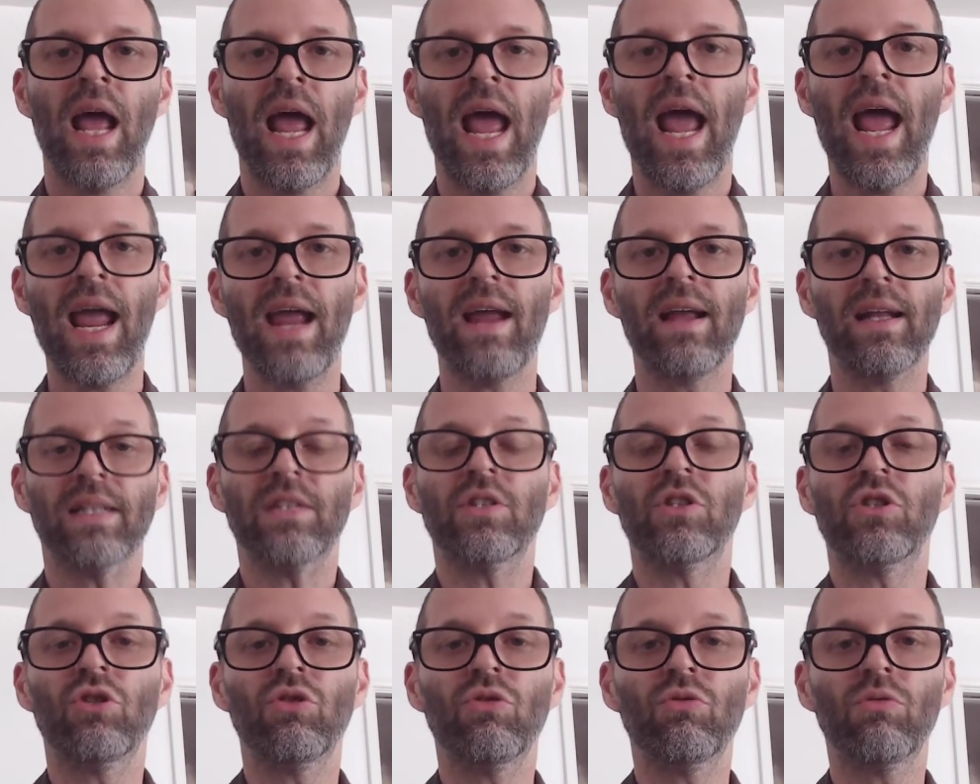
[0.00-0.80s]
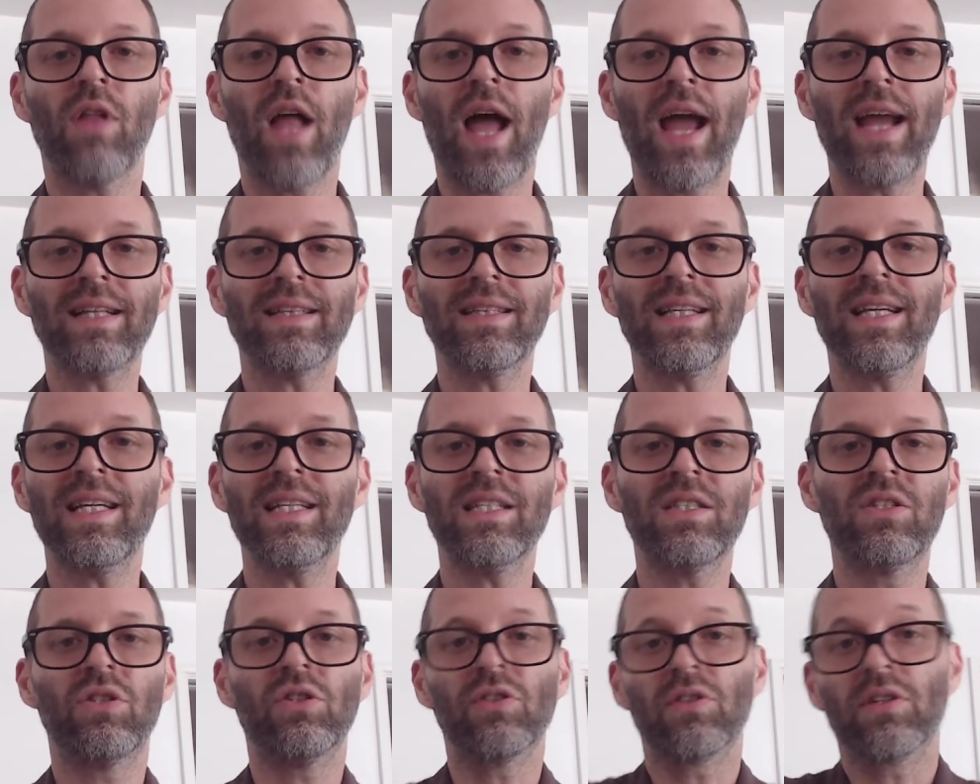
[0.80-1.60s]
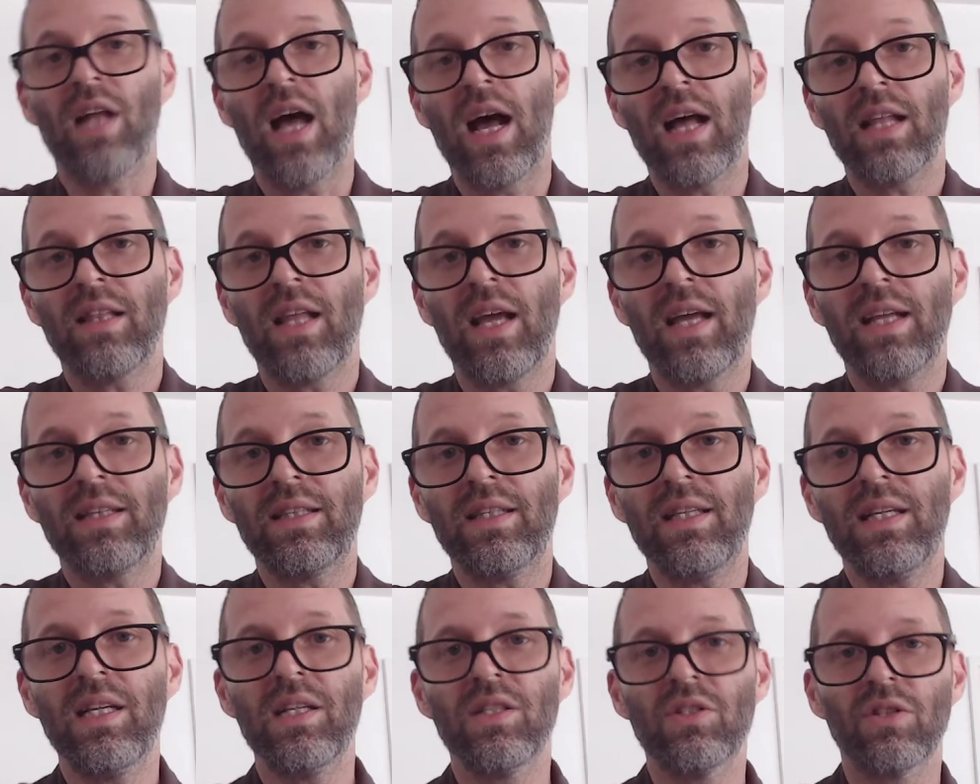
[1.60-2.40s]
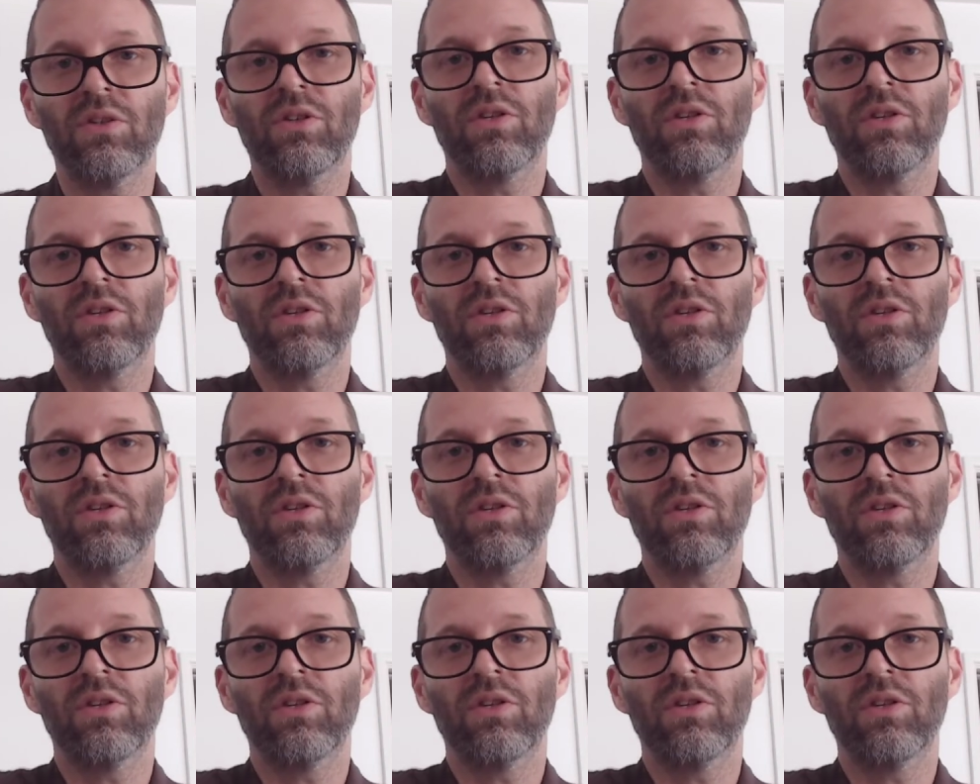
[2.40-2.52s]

Hey, do you like these? Do you not like these?